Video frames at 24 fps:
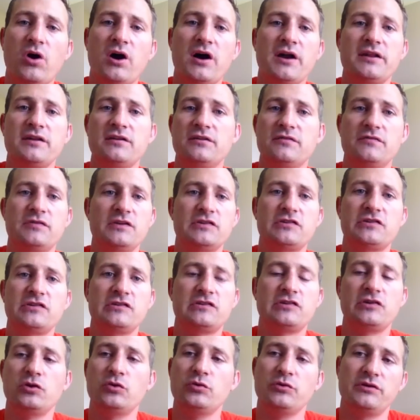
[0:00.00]
I and Division
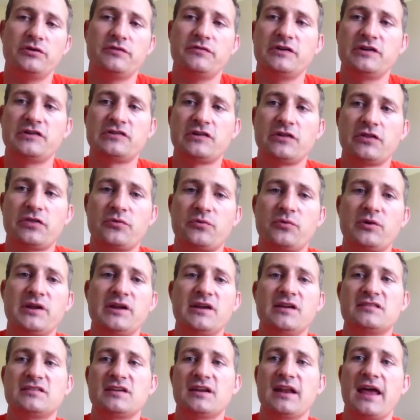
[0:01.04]
II and Division
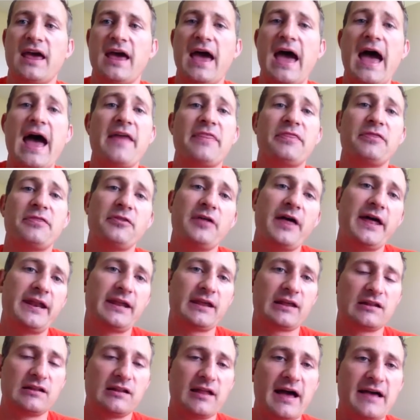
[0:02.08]
III is an
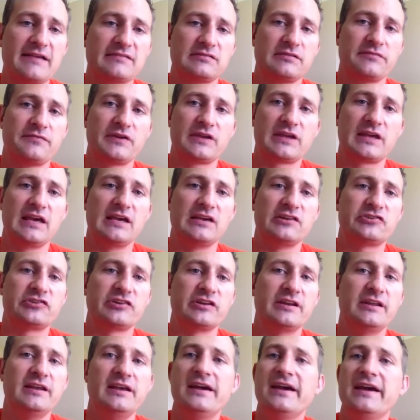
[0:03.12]
athletic
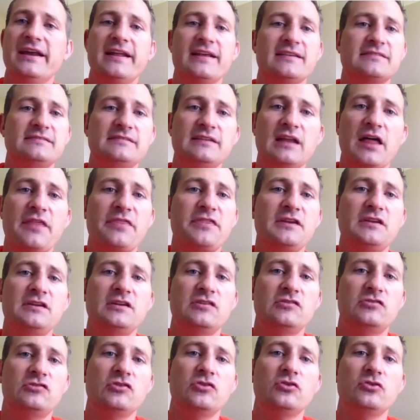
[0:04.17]
classification and has nothing to
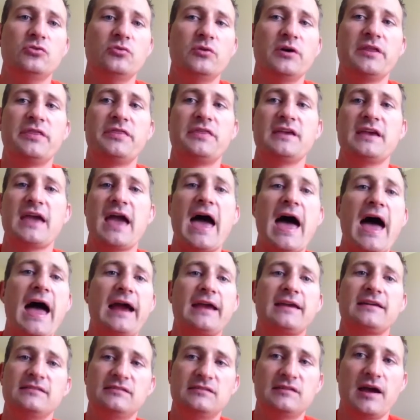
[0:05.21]
do with the
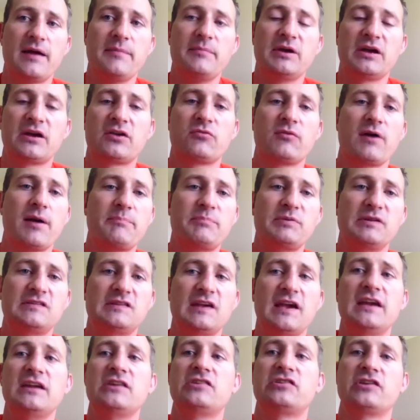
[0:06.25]
academic
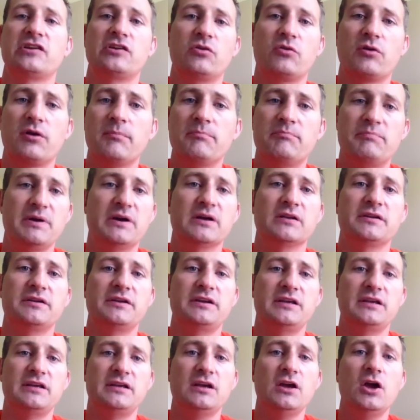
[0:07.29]
reputation or
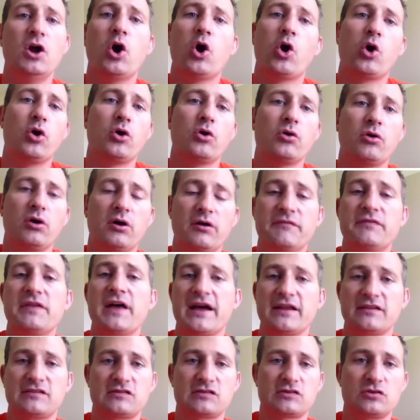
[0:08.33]
ability of
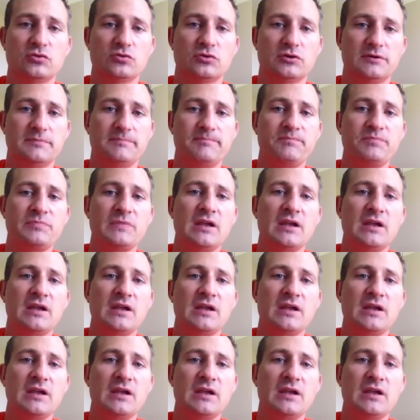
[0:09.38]
that school.